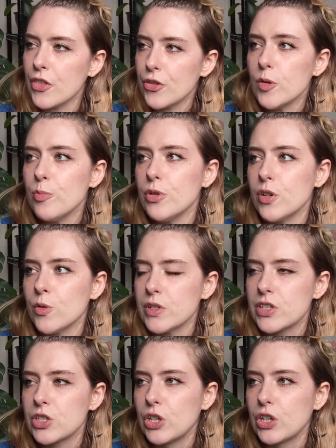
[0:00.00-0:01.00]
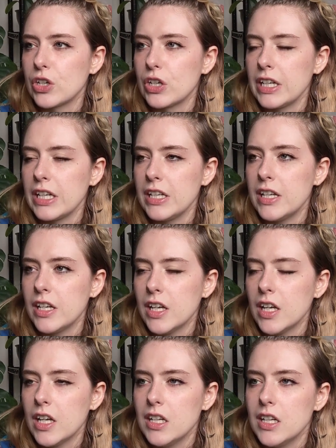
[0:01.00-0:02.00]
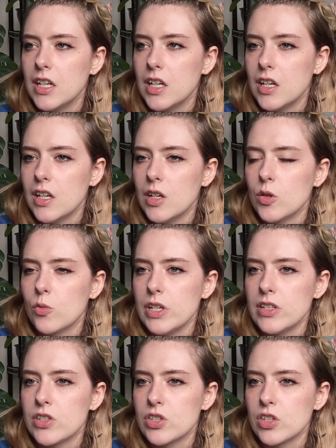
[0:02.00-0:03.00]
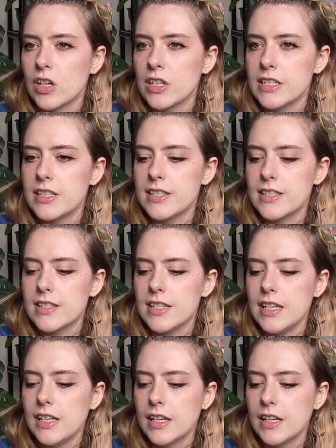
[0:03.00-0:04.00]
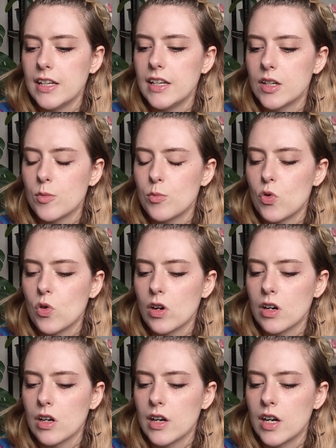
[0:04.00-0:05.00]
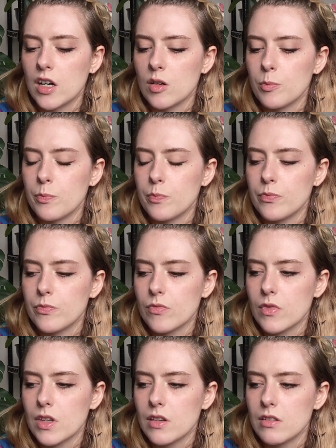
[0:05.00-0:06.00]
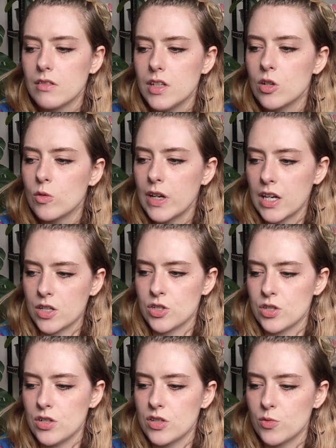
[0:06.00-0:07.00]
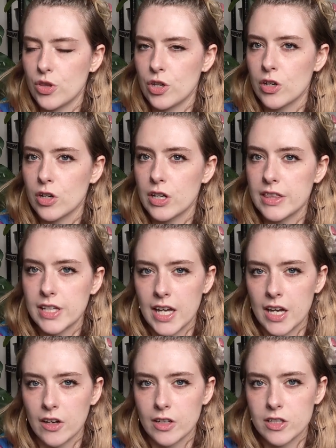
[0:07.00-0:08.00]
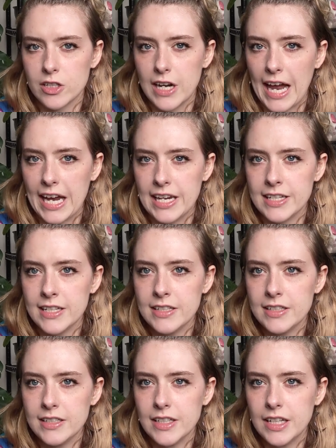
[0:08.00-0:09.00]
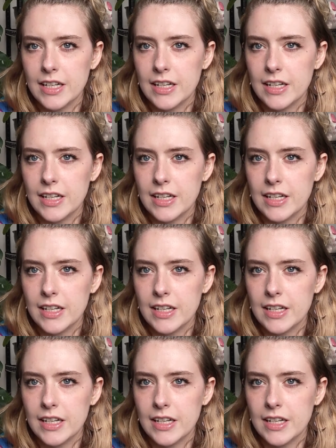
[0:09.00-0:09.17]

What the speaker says: 3rd book was good. We started seeing more interactions with her and the character Aiden.